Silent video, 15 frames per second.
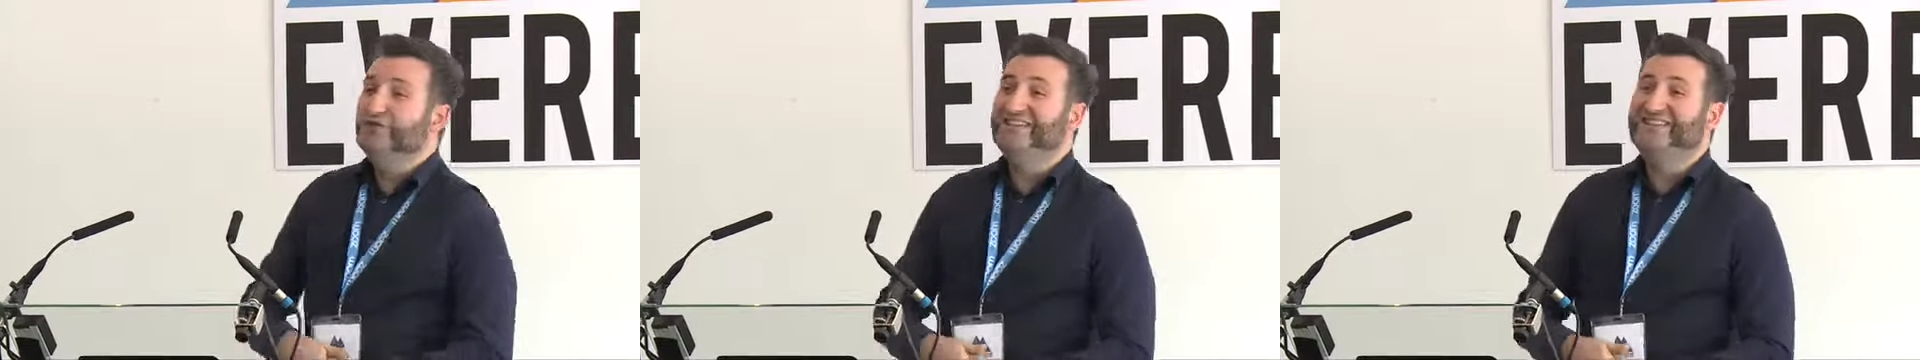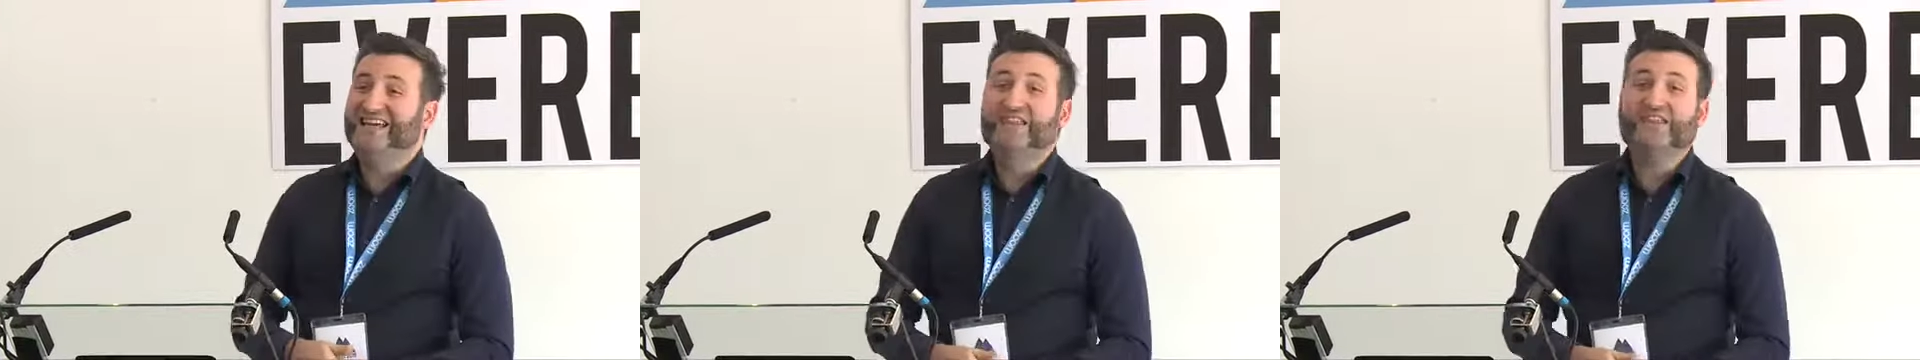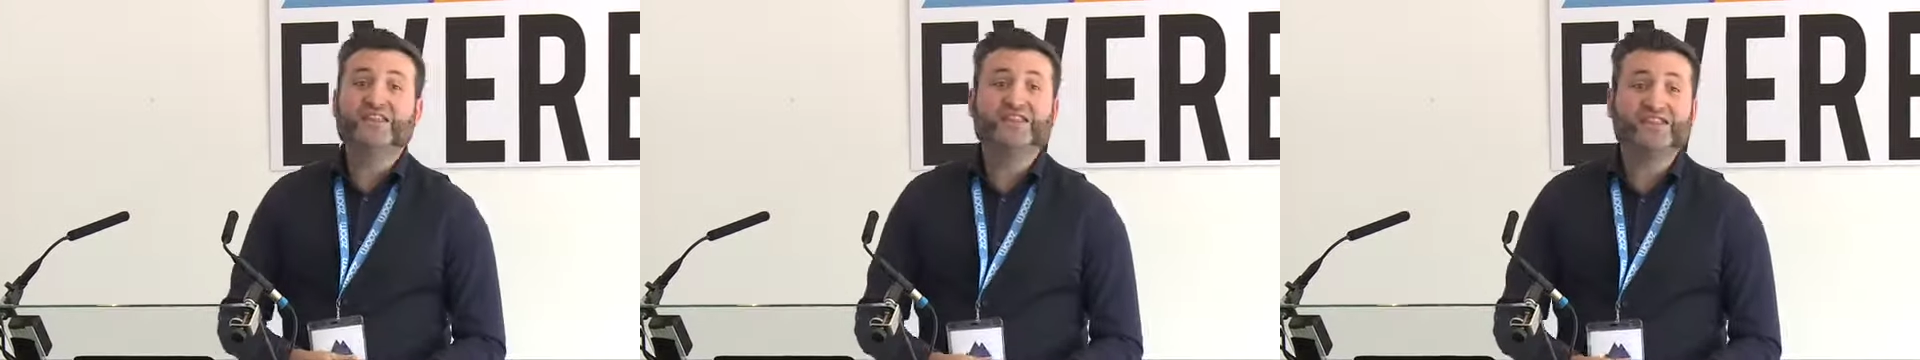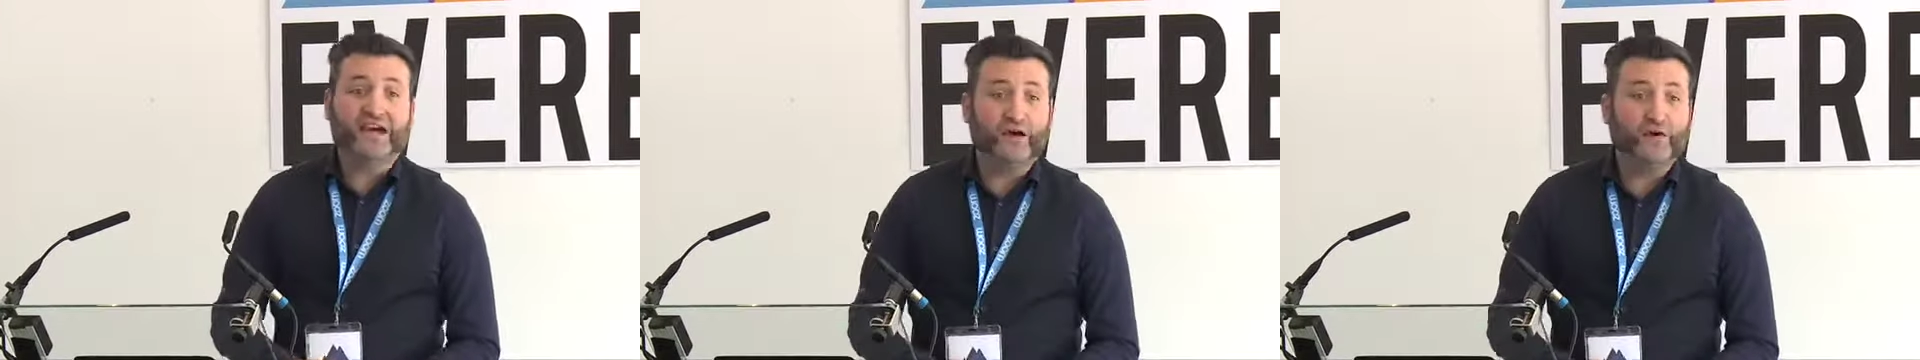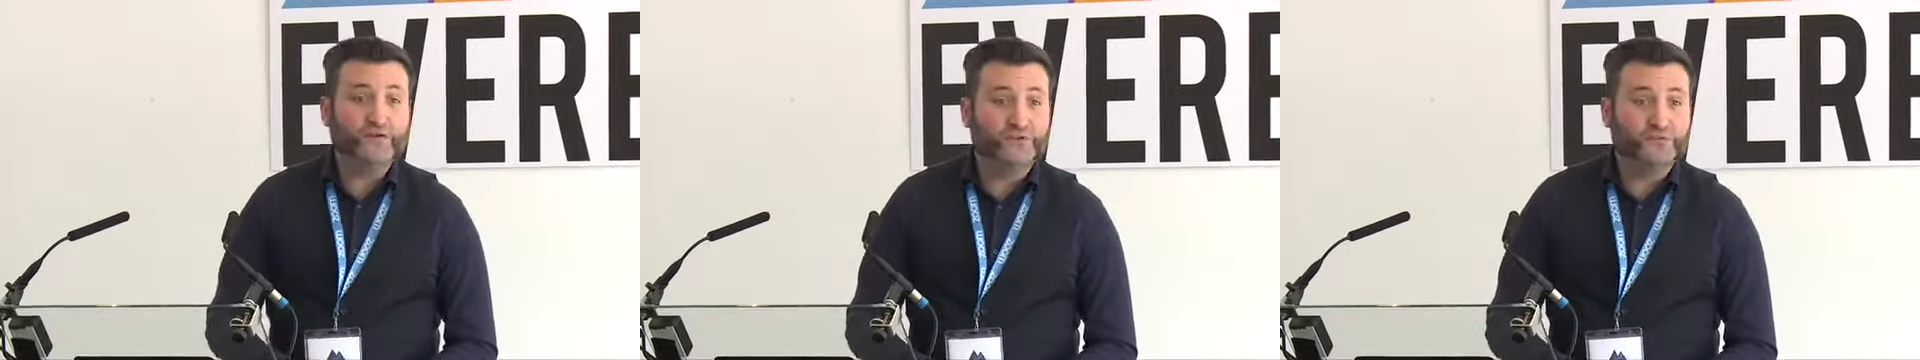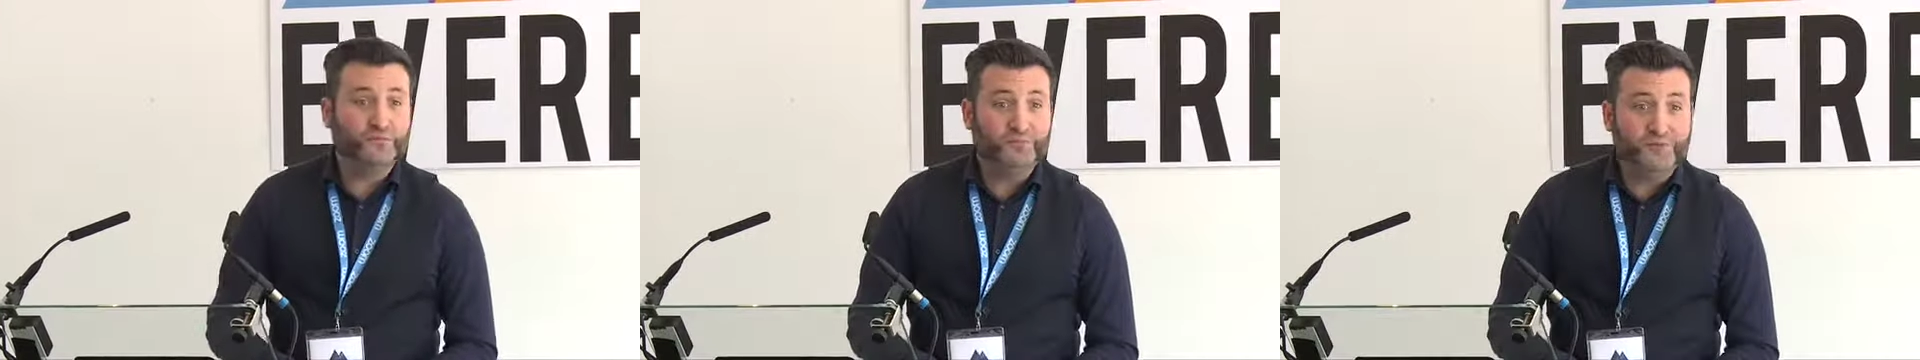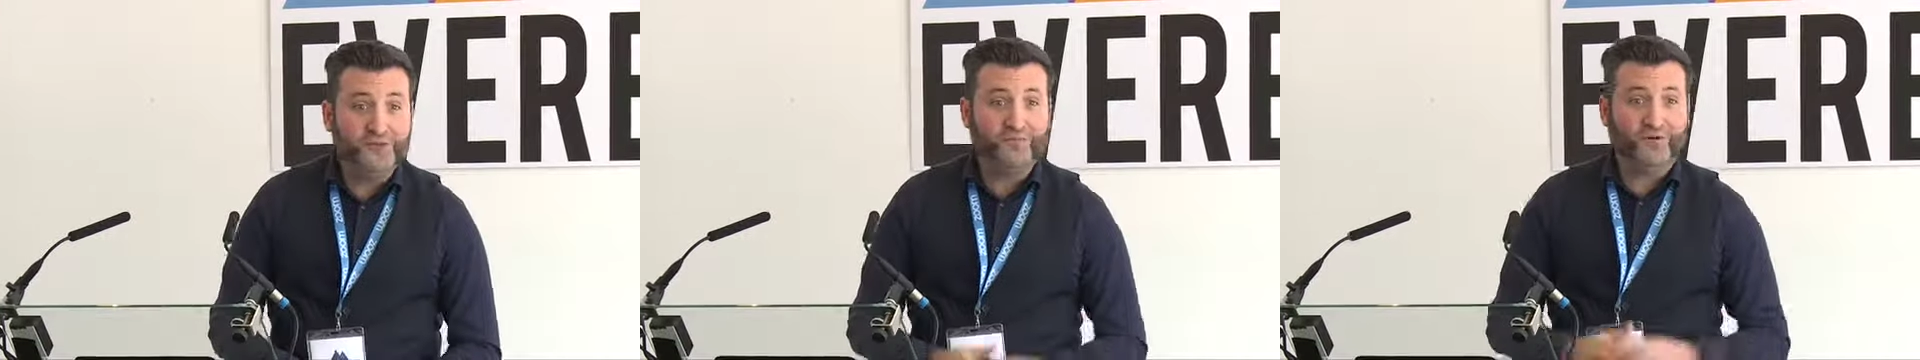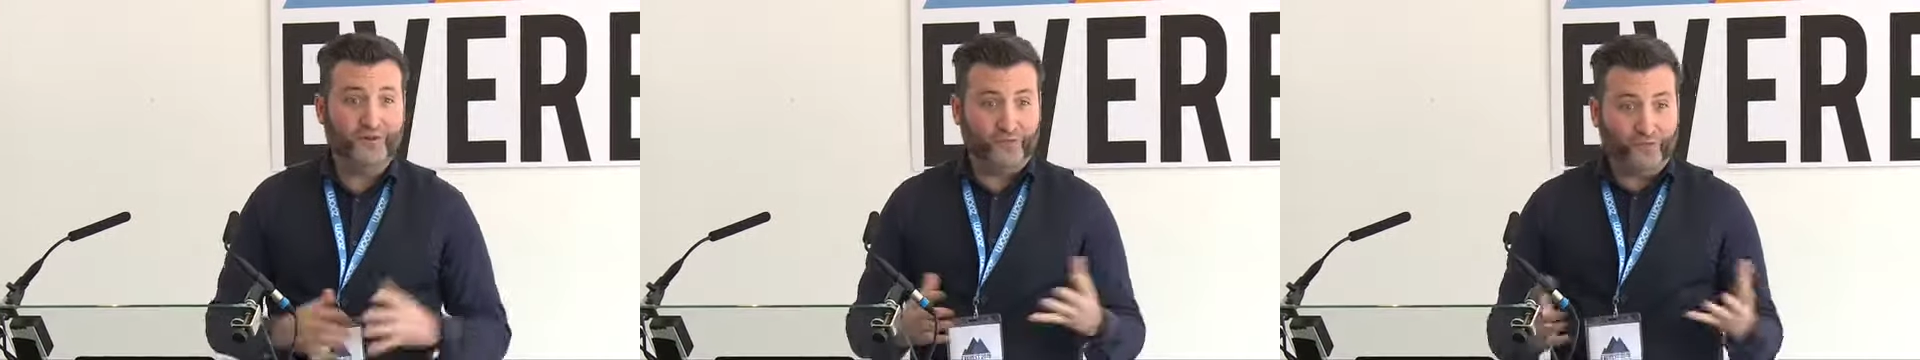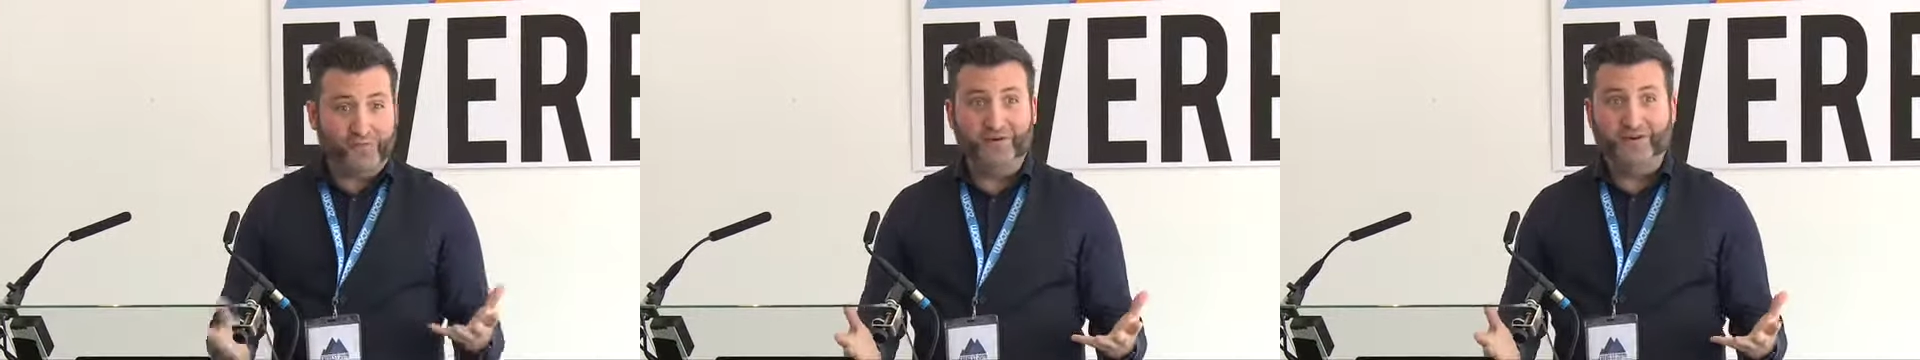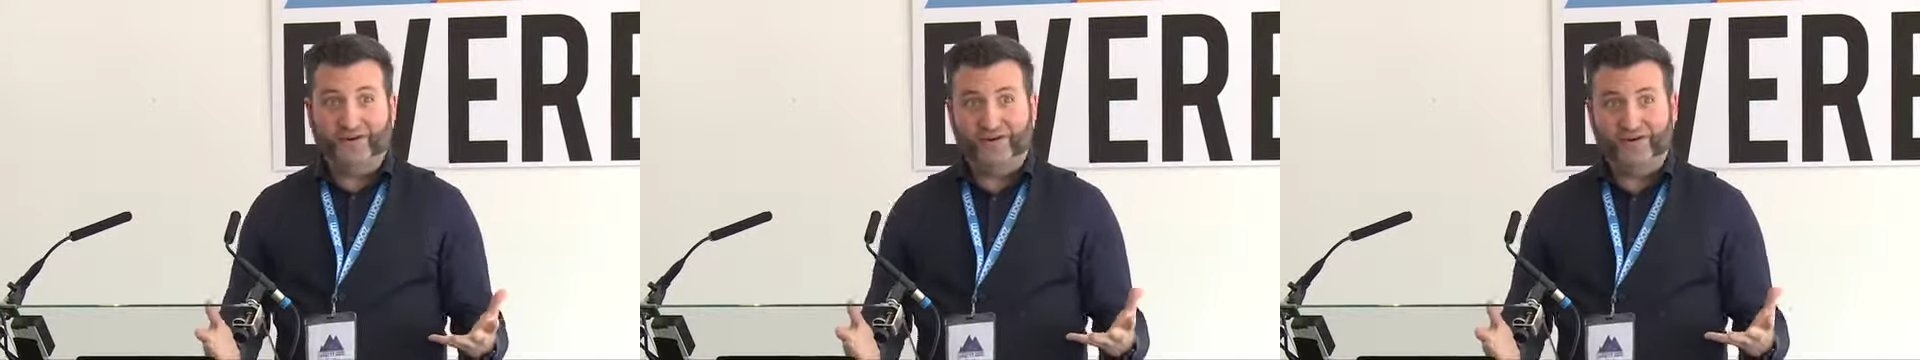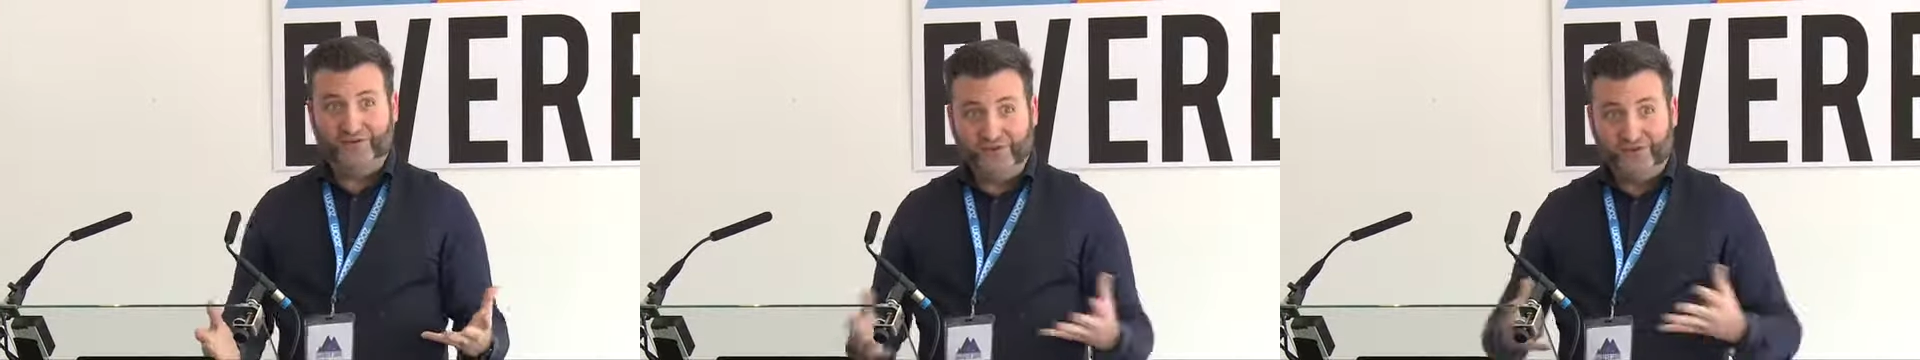10,000 people on the webinar, so